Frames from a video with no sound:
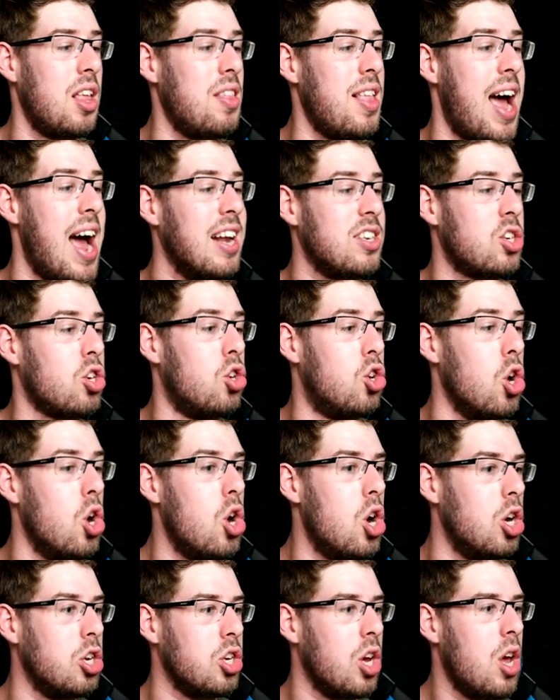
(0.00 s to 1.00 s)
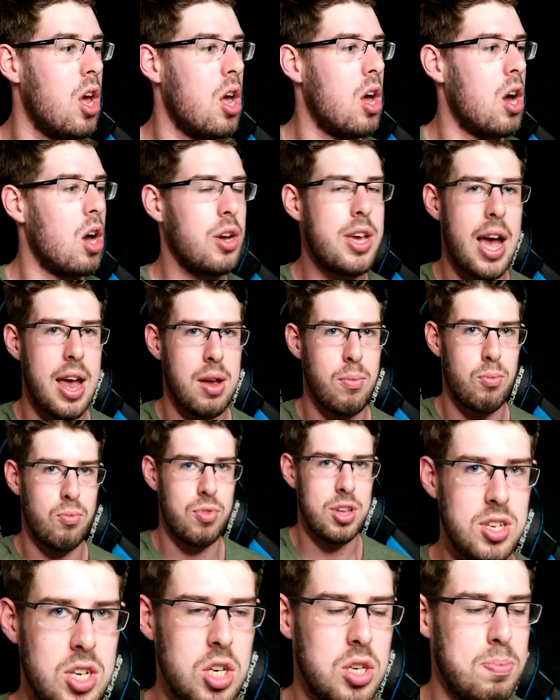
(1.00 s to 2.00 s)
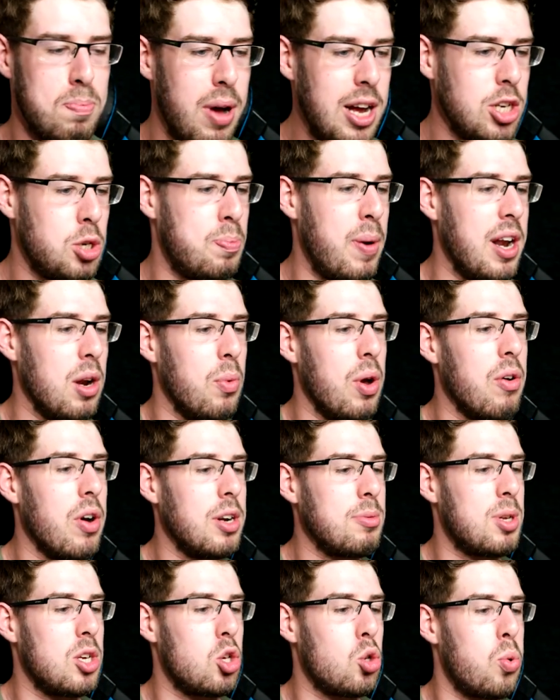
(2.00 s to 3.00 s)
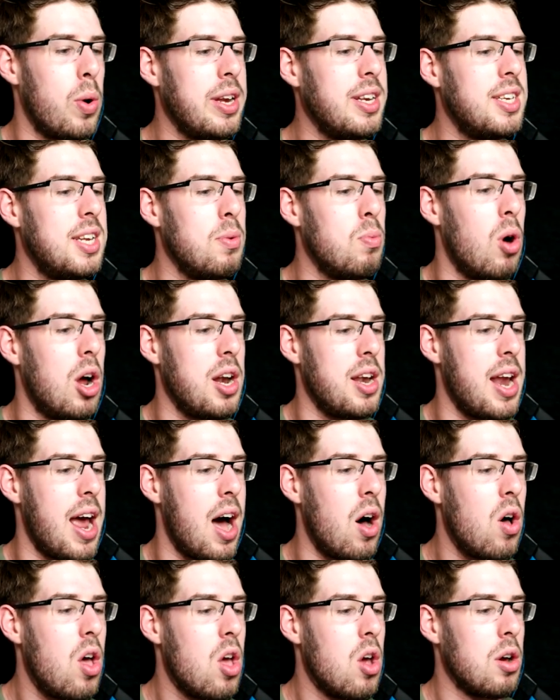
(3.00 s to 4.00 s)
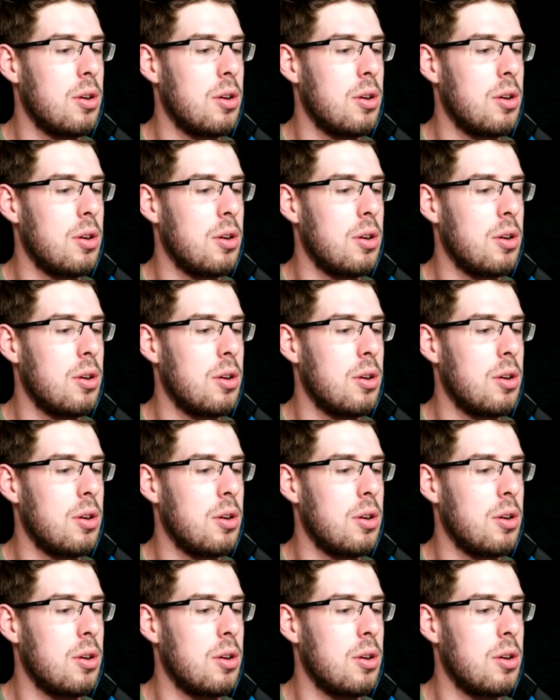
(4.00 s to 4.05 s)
than that. Good. Okay, this is much better. We're up to 21 now.